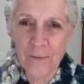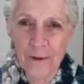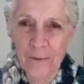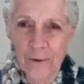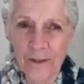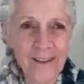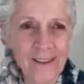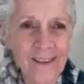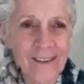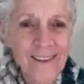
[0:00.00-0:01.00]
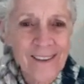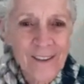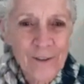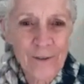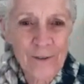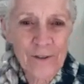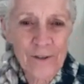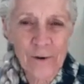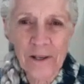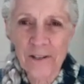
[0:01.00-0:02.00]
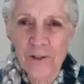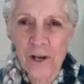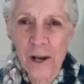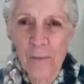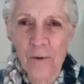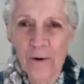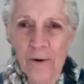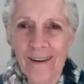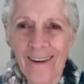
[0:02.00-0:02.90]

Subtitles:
We were in the Unitarian Chapel.